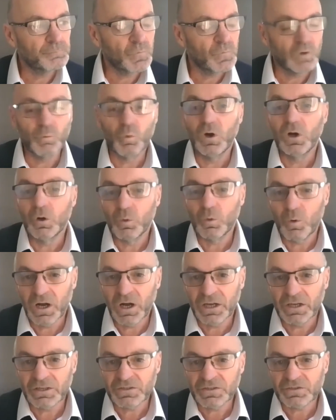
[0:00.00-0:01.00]

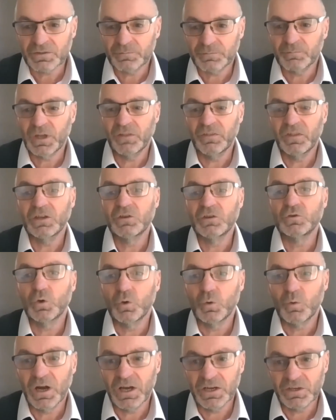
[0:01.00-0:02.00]
Wellways and their
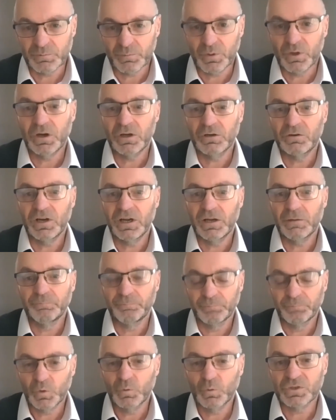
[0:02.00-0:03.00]
Doorways program,
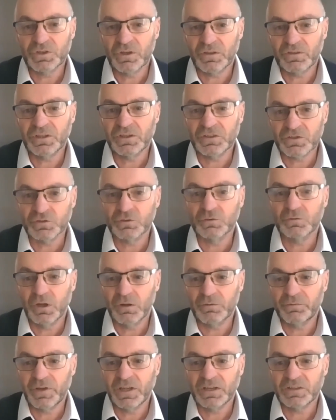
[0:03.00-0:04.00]
which I think is a
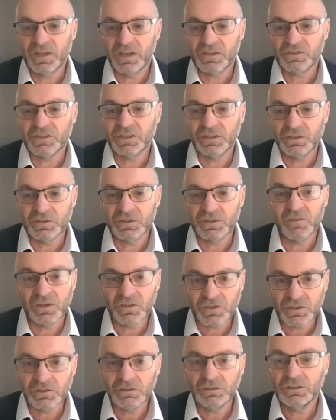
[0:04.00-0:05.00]
fantastic
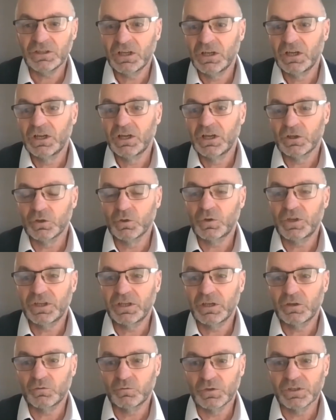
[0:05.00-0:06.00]
intervention, looking
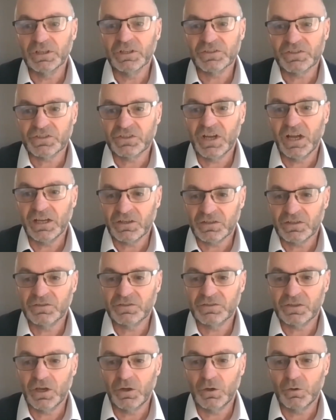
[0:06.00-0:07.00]
at real estate.
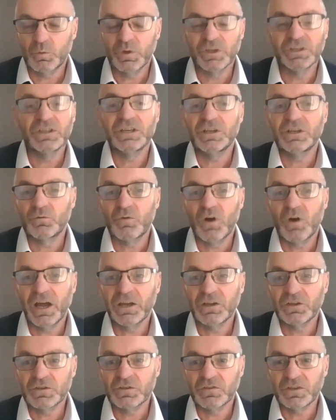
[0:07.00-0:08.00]
So we need a
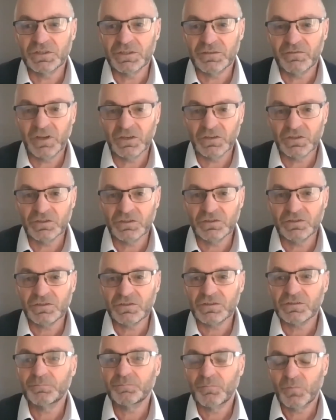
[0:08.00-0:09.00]
range of
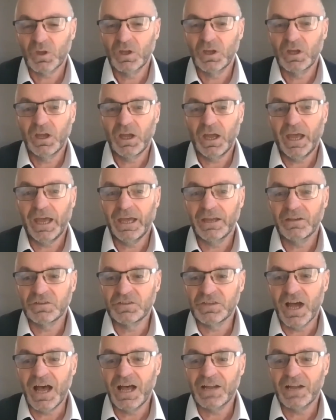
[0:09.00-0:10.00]
interventions, and
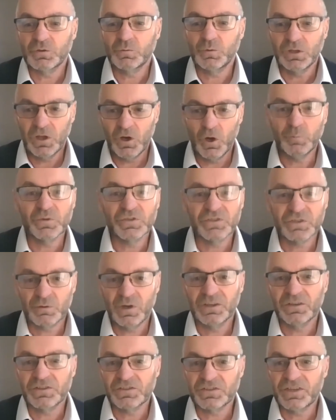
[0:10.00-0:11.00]
data will help us to
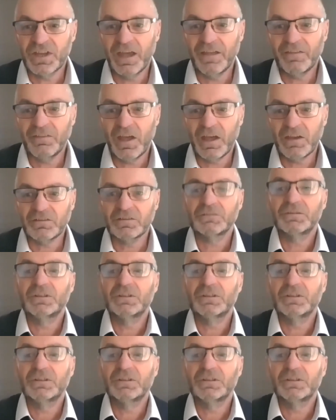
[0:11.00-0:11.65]
understand that.